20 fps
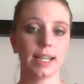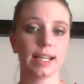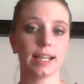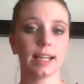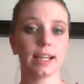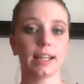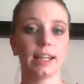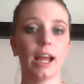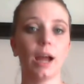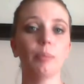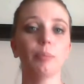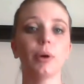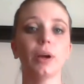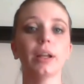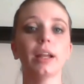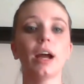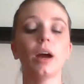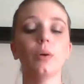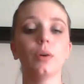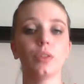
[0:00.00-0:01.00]
taking a nap right
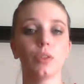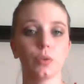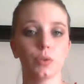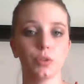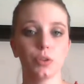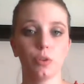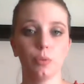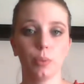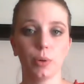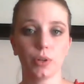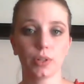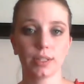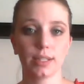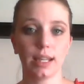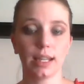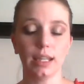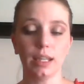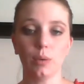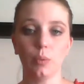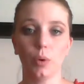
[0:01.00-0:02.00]
now, and those are the books
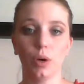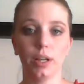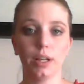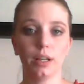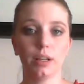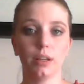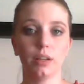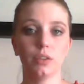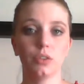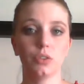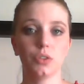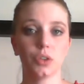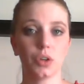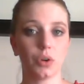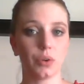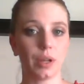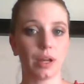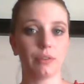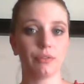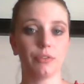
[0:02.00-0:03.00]
that he wanted to
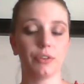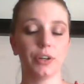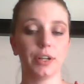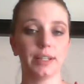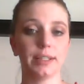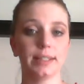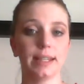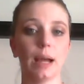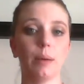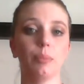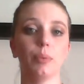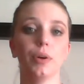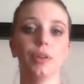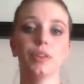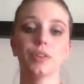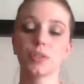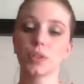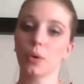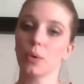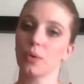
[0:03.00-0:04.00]
go down for his nap with,
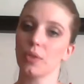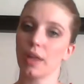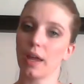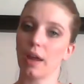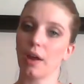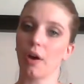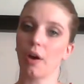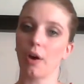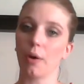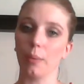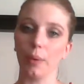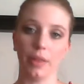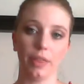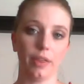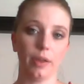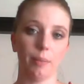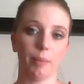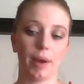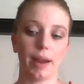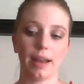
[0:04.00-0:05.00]
so they are with
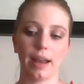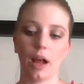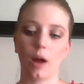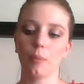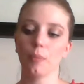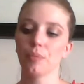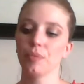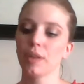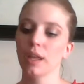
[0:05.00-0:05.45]
him right now.